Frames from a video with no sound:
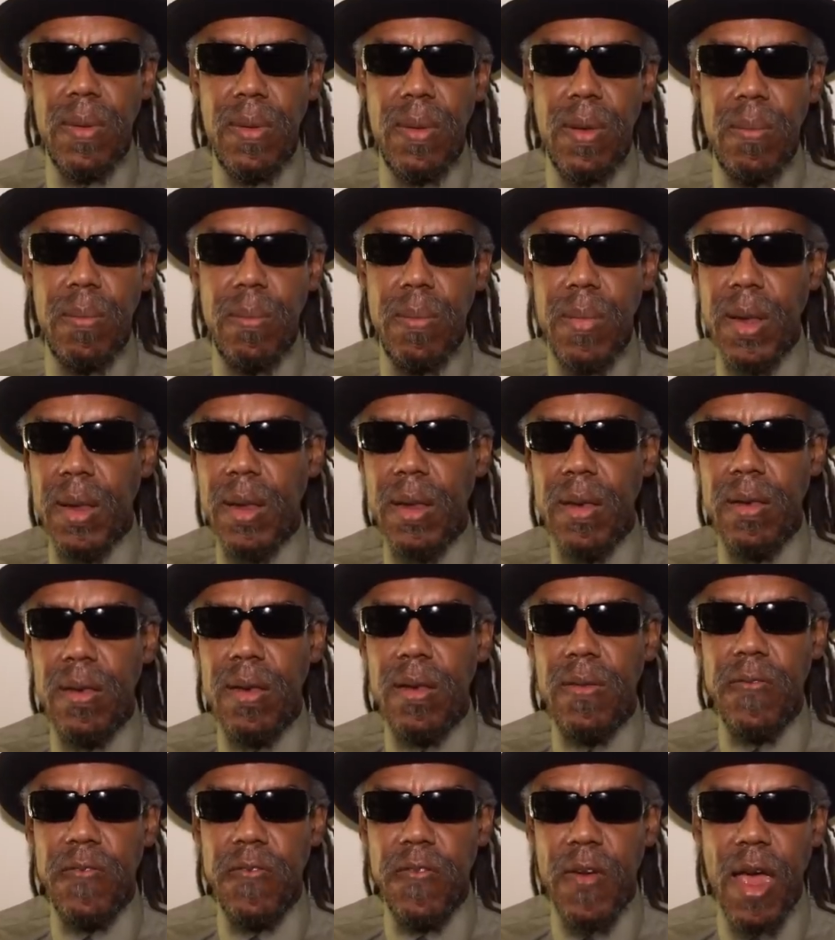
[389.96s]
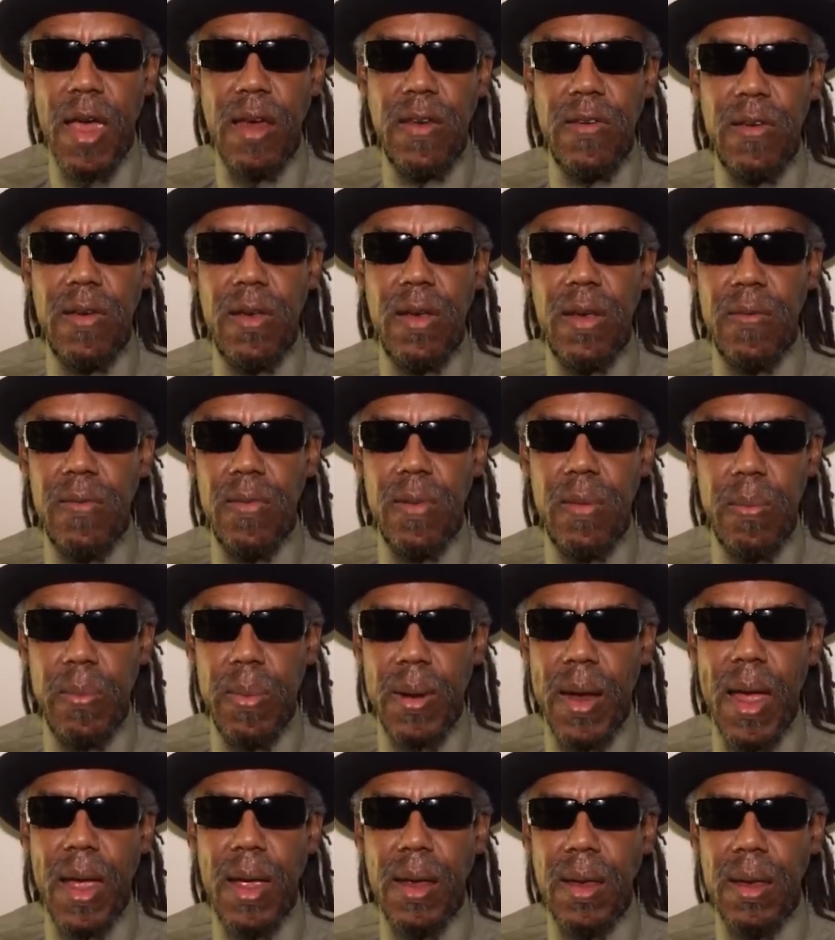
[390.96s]
The militant faction of the
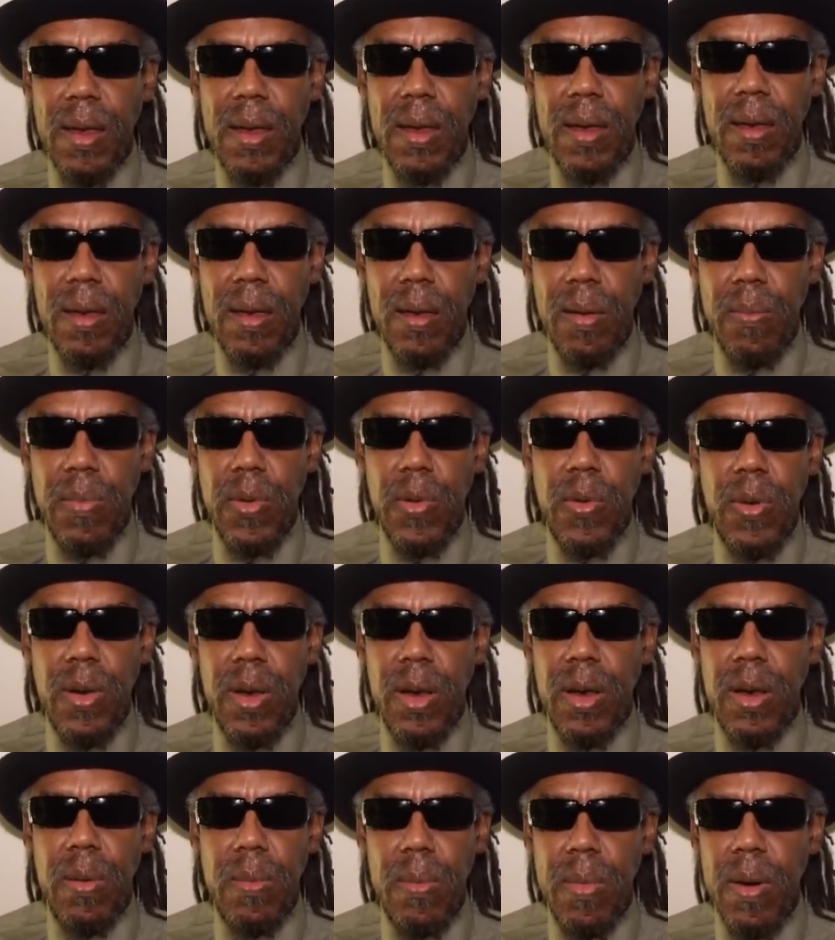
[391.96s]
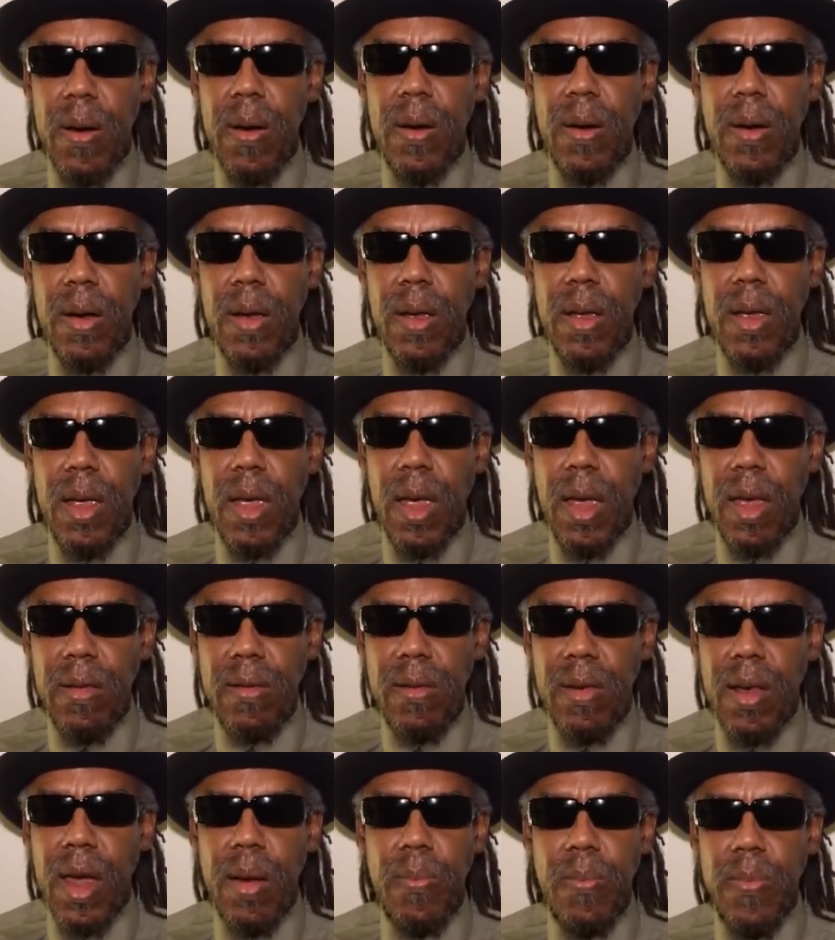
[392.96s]
black community in America
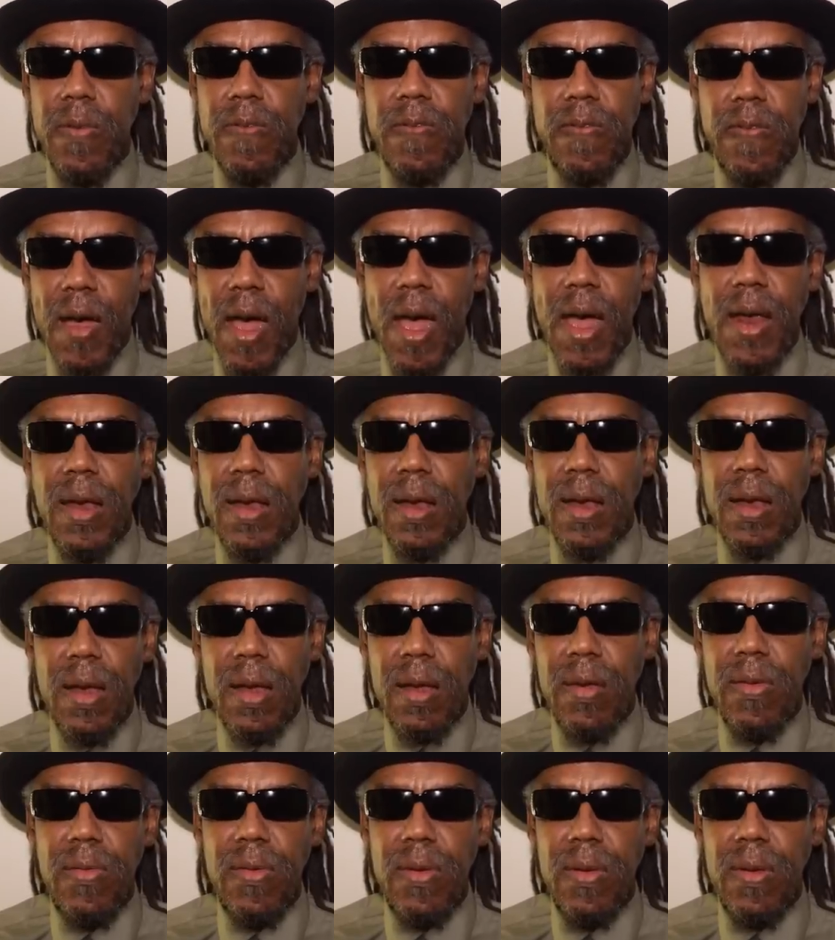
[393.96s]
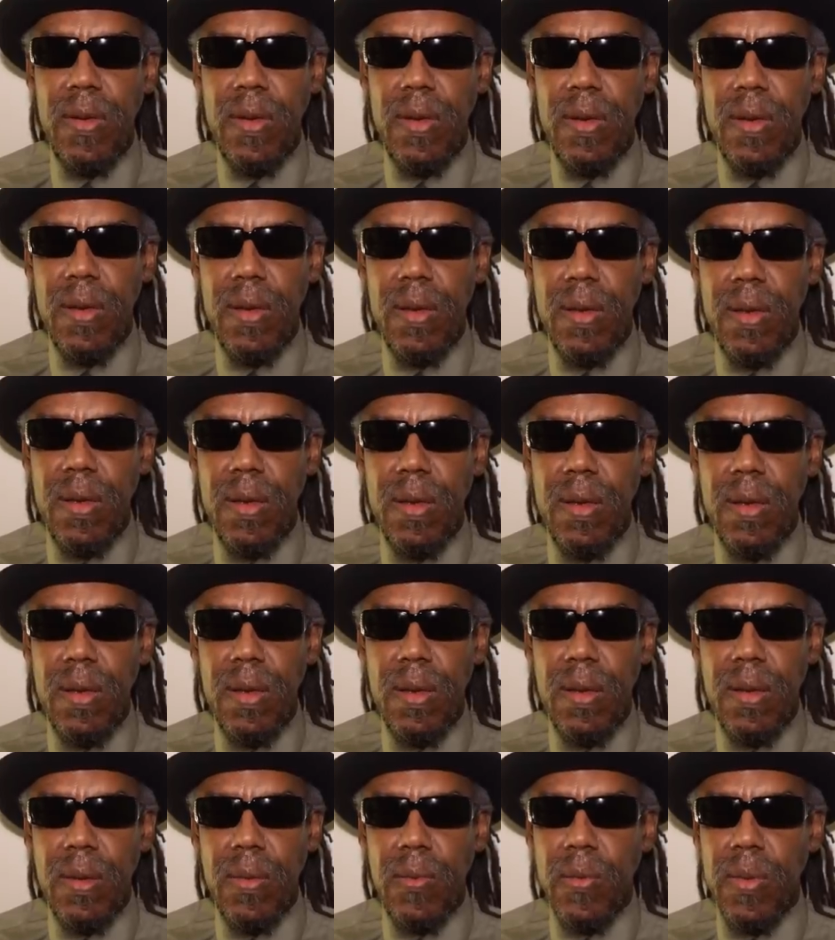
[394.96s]
has not provided us
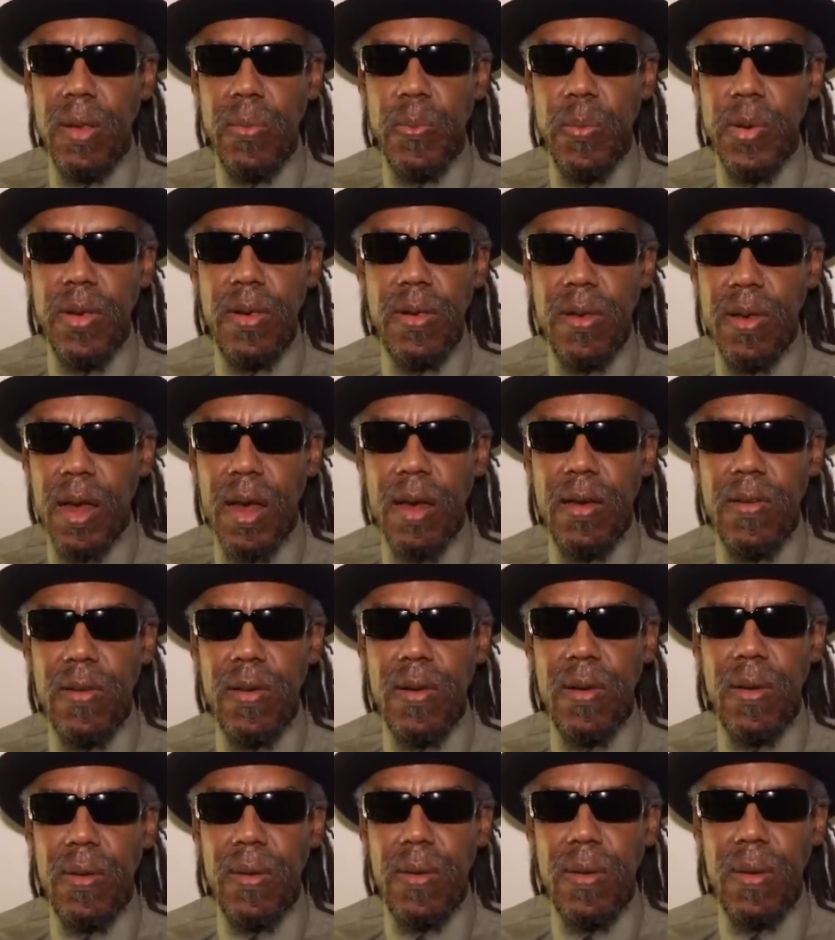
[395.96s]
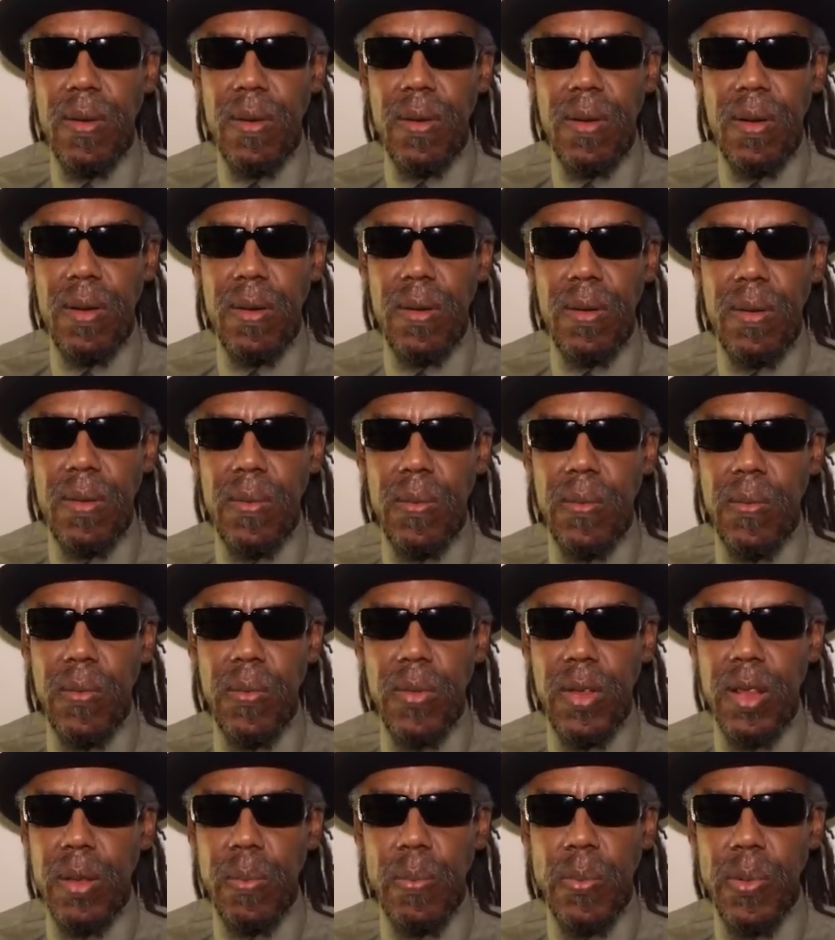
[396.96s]
with protection
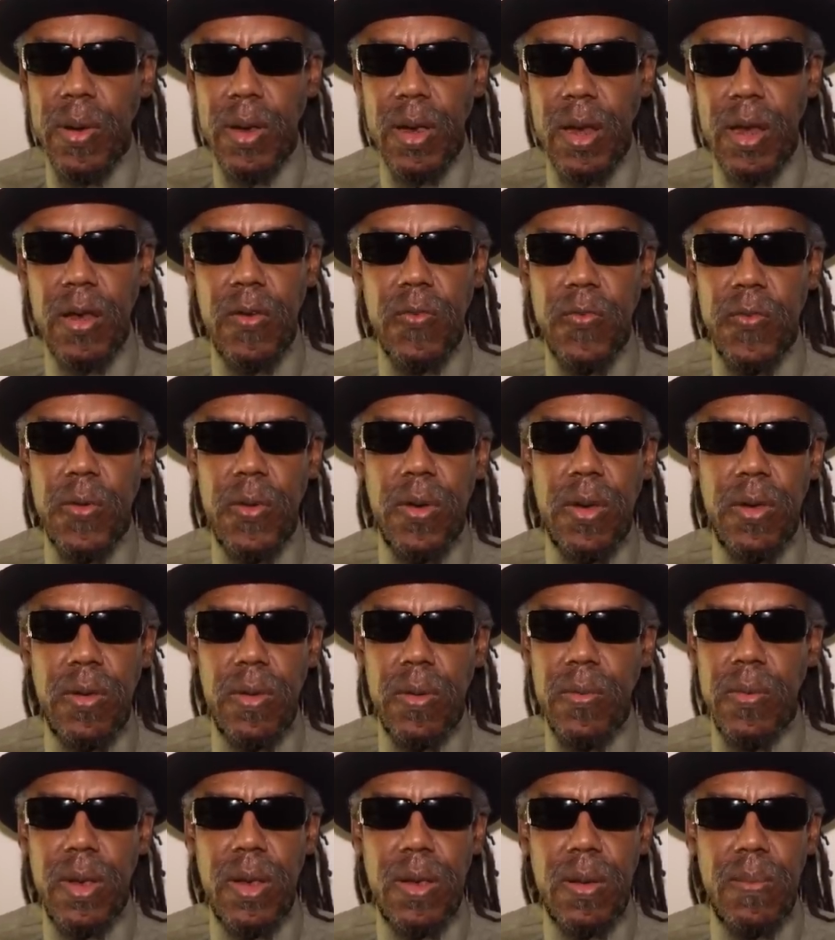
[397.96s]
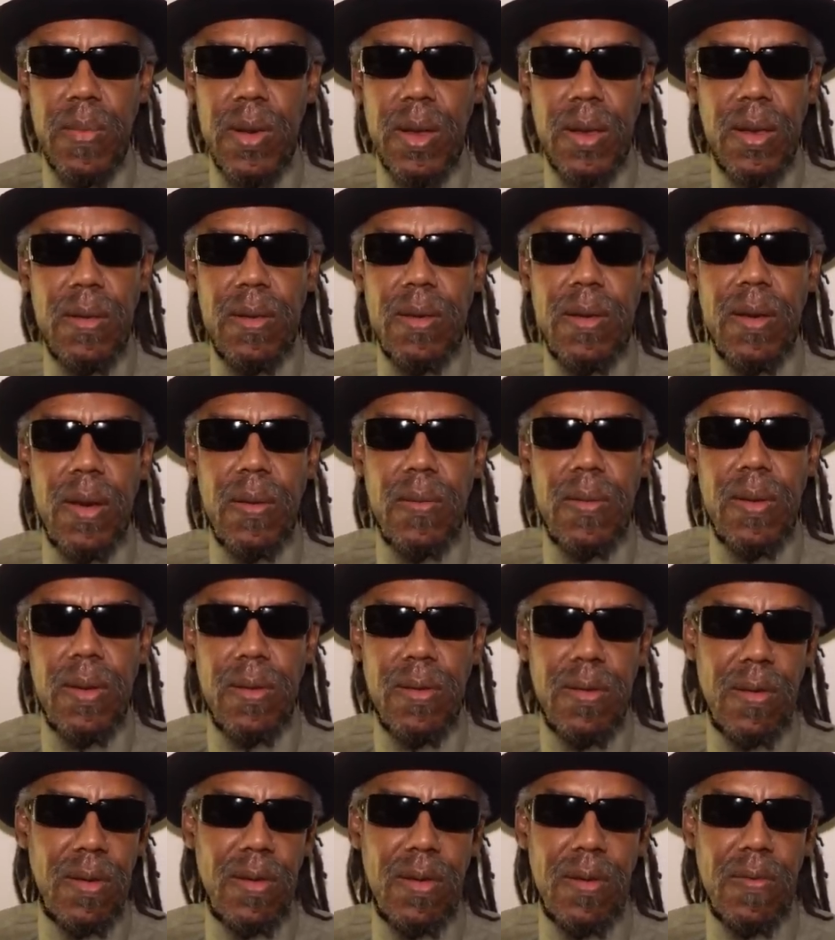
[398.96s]
with the police force or with the military.
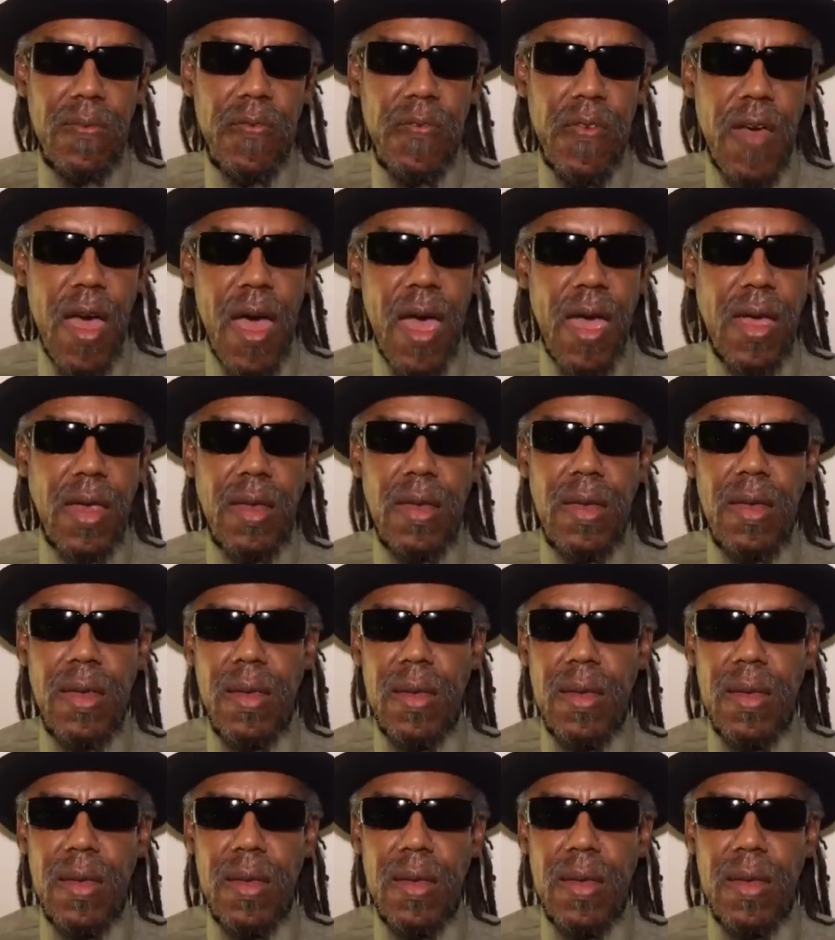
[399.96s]
It's just a fact.